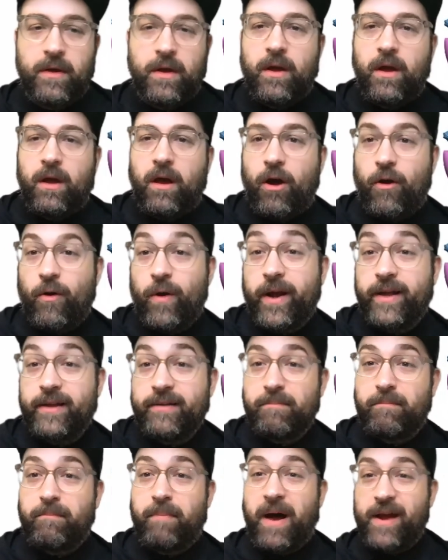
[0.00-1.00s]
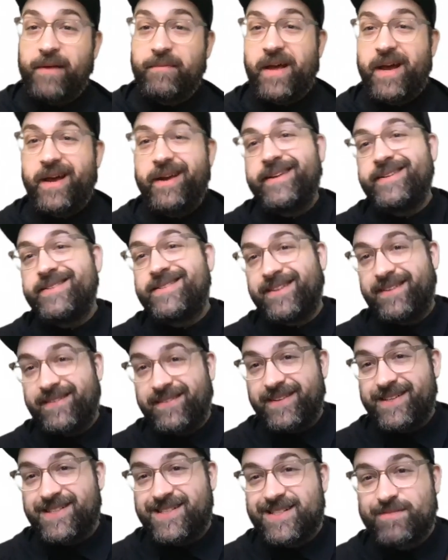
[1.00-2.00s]
All right. Bottom line is,
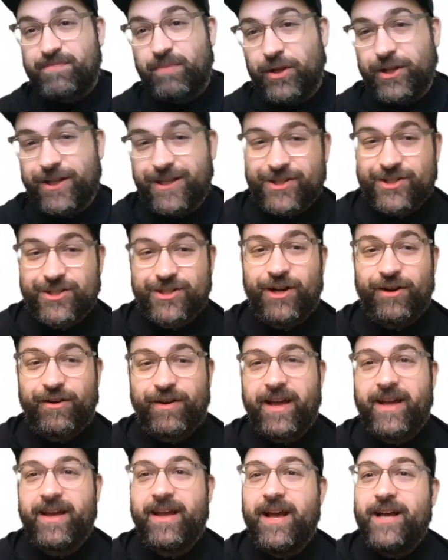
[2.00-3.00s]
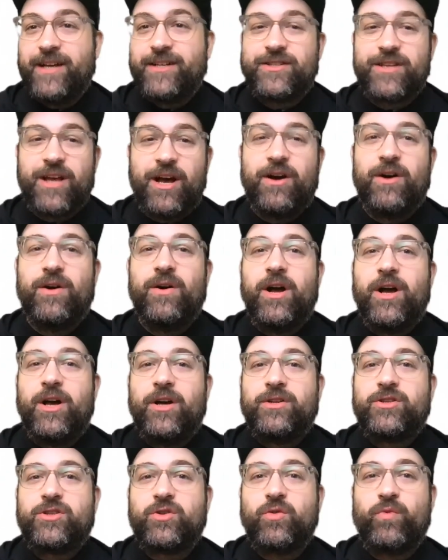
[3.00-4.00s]
this is bullish. Okay. So
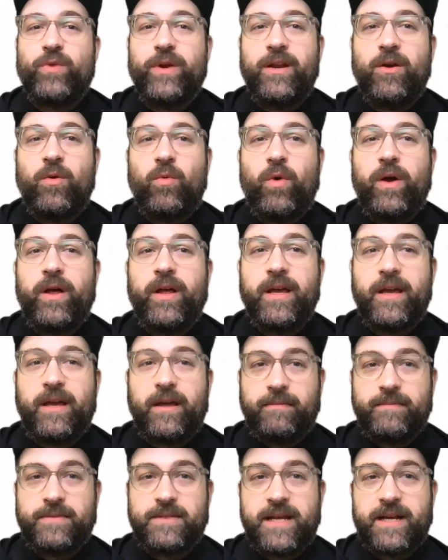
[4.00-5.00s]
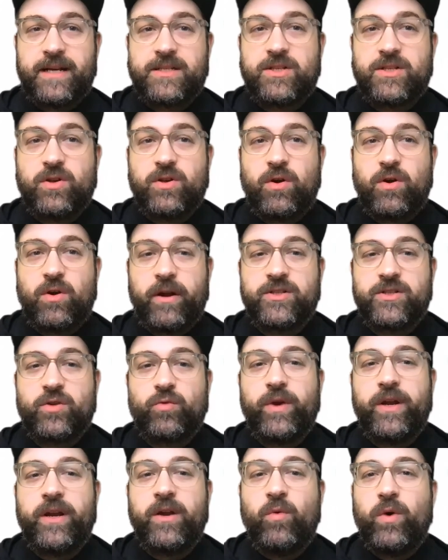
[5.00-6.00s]
Serena Williams, next story.
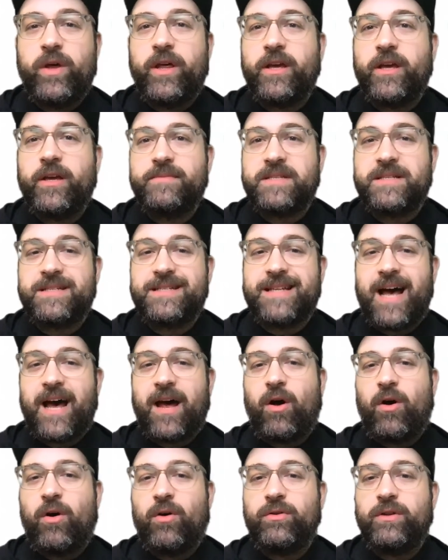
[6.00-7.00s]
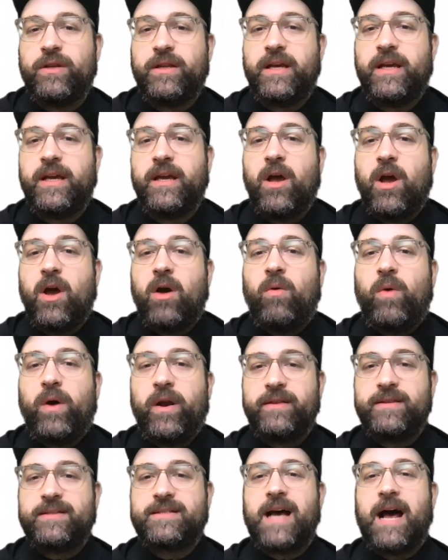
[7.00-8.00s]
Serena Williams is not only one of
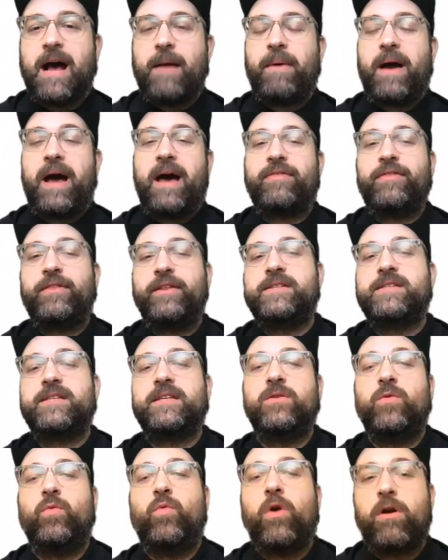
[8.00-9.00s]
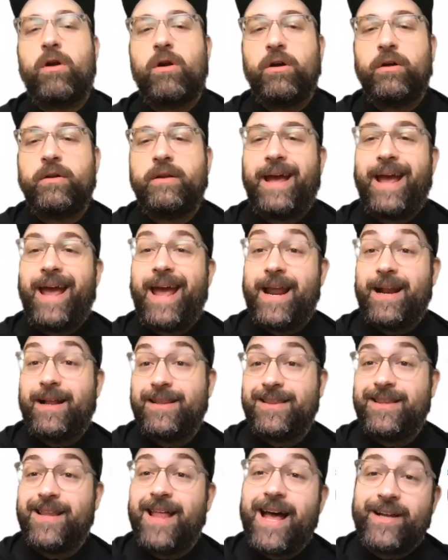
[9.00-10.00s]
the top athletes in the world and a
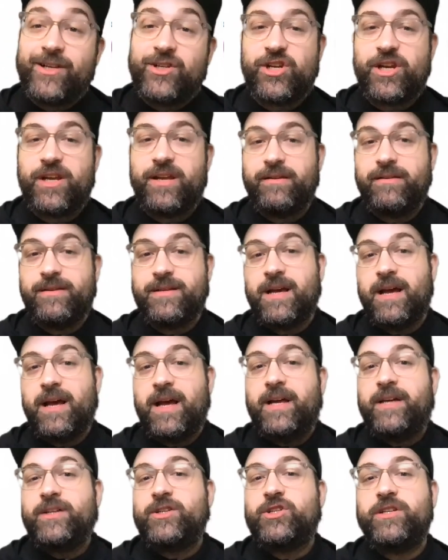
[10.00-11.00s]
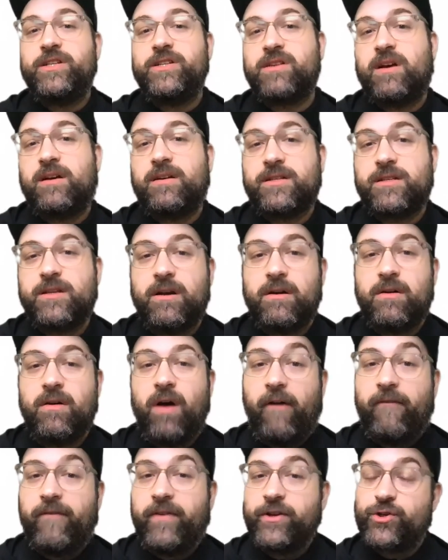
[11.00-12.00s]
legend, she is also
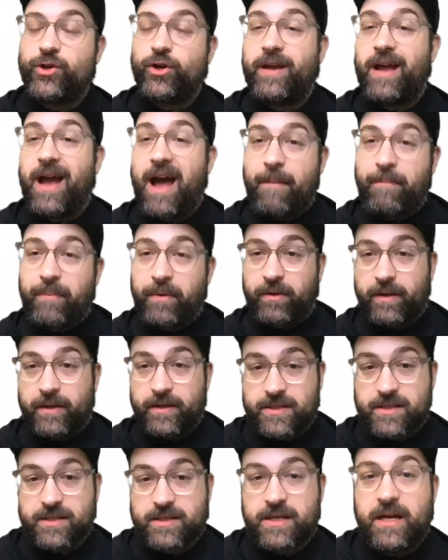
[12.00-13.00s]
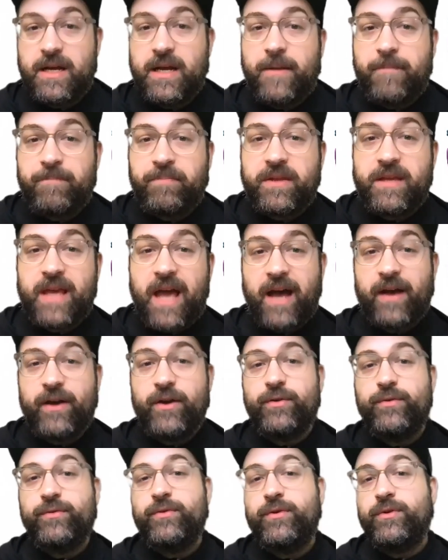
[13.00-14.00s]
a venture capitalist.
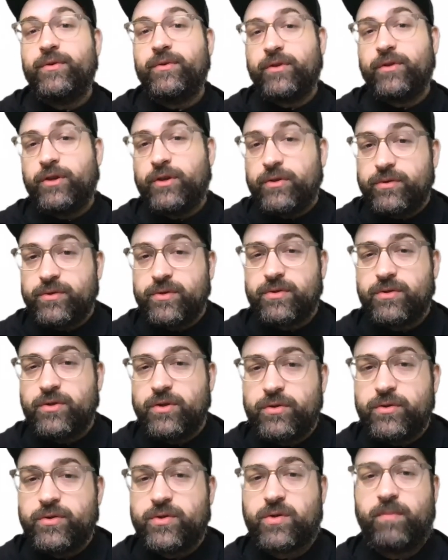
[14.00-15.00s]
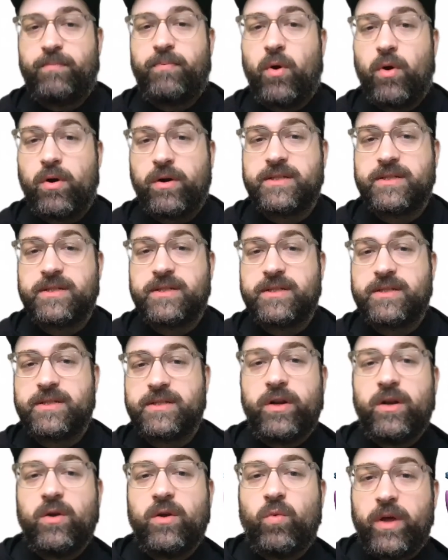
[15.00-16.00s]
Yahoo News reports that
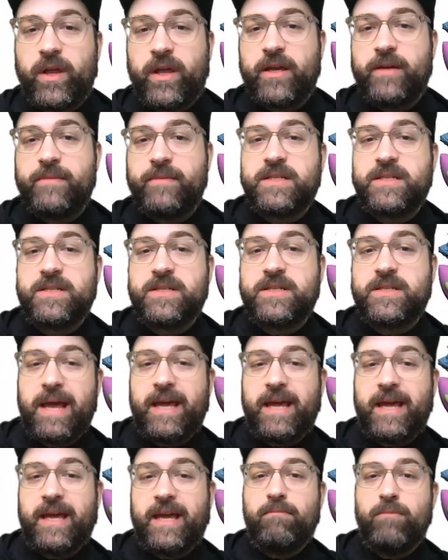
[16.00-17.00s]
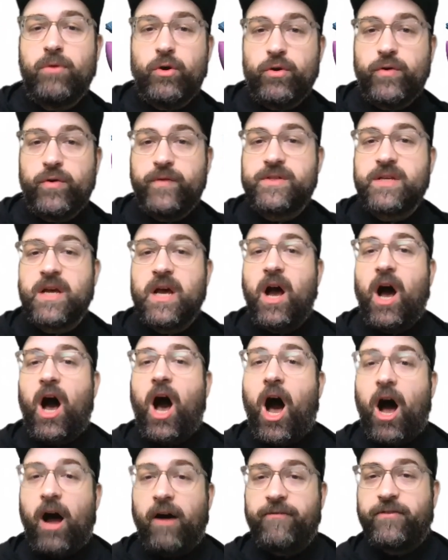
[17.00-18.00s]
Serena Williams is making moves
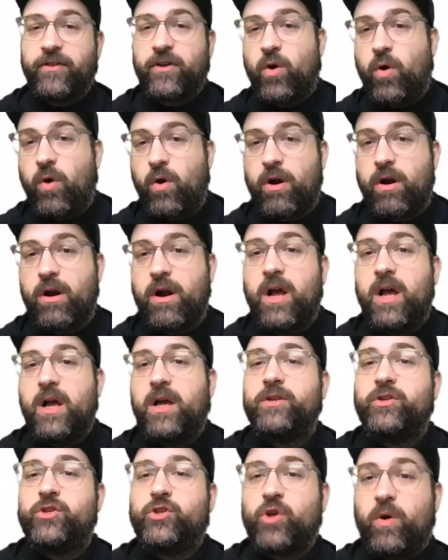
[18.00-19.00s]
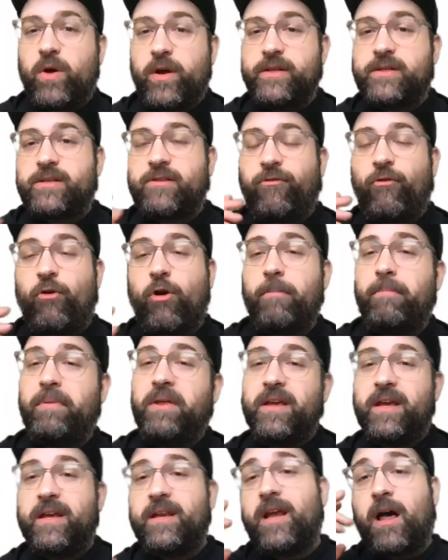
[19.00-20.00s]
off the court, joins $4
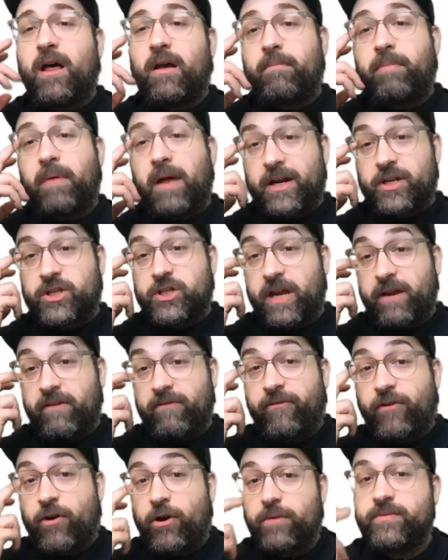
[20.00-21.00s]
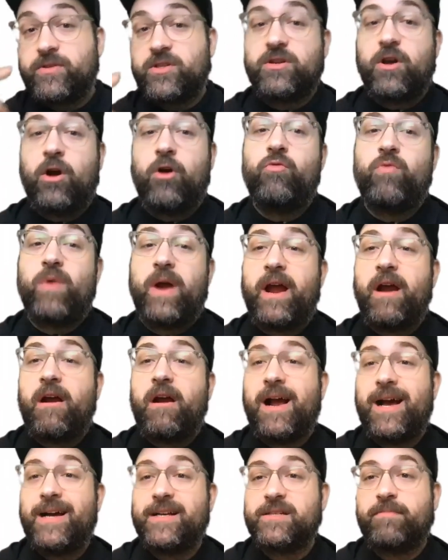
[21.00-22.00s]
billion blockchain firm SoRare
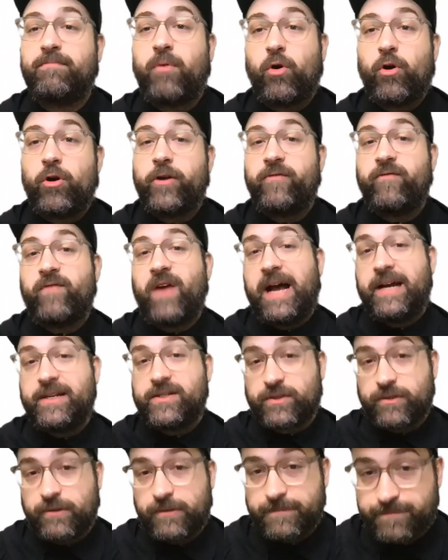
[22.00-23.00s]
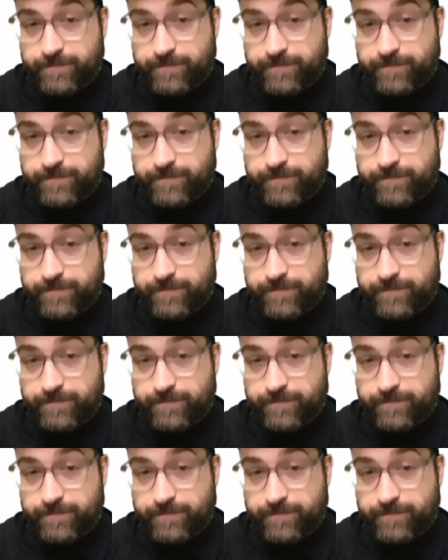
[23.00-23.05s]
as a board advisor.